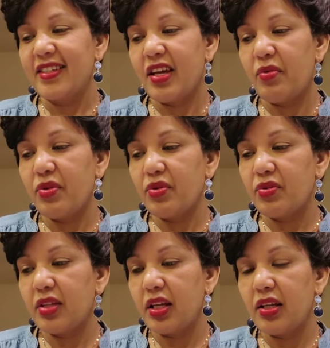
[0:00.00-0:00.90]
So I want
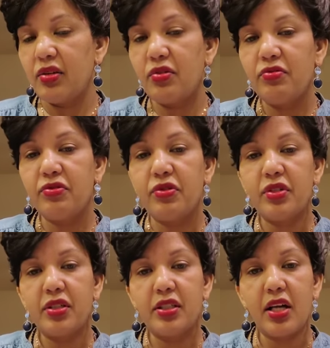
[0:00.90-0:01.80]
to tell you for
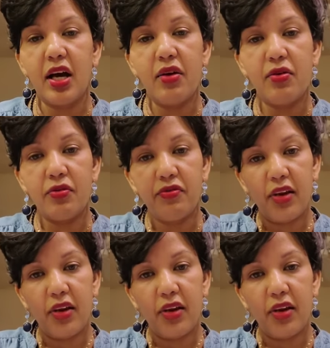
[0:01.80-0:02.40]
dry or